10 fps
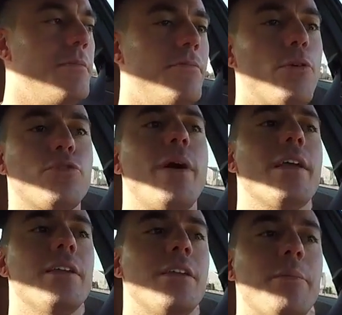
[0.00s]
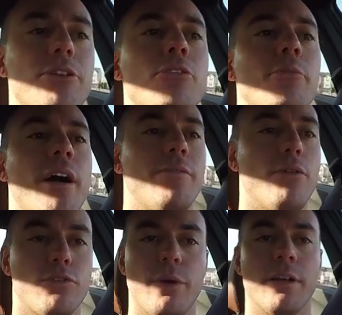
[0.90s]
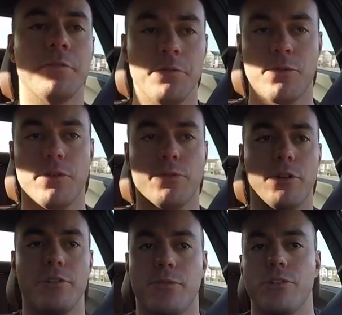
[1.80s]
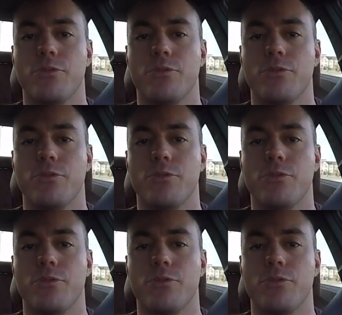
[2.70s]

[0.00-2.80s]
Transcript: Volkswagen, I mean, you don't buy a Volkswagen for